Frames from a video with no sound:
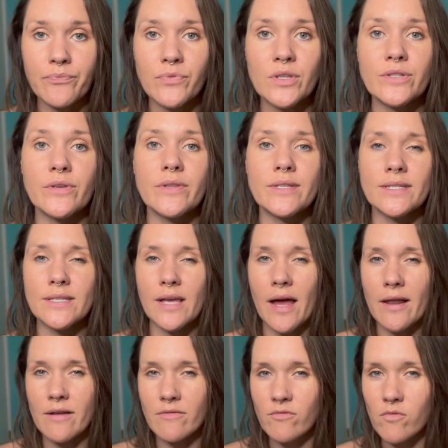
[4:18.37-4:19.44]
So this is
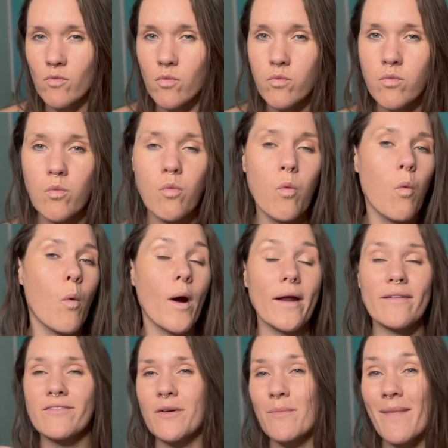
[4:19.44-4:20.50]
kind of
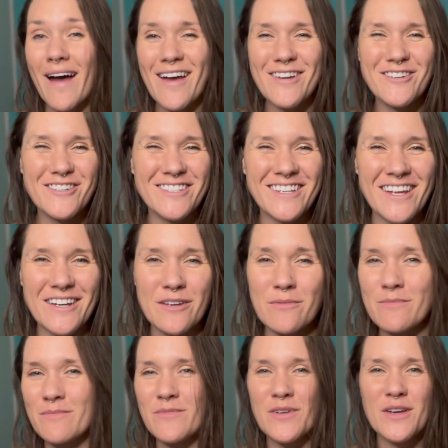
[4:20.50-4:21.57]
what, from my
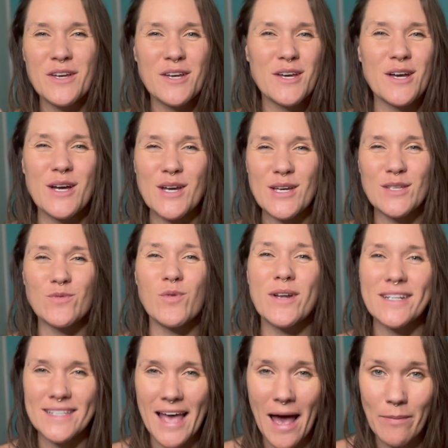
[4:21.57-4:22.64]
understanding, is what
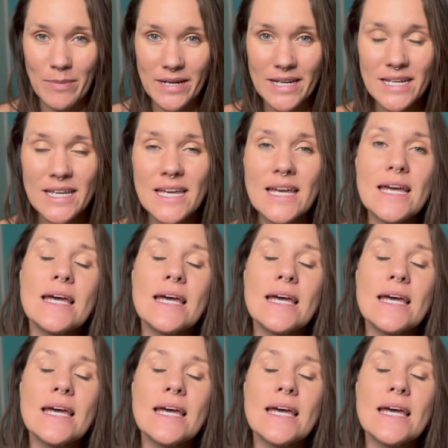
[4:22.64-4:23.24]
is happening.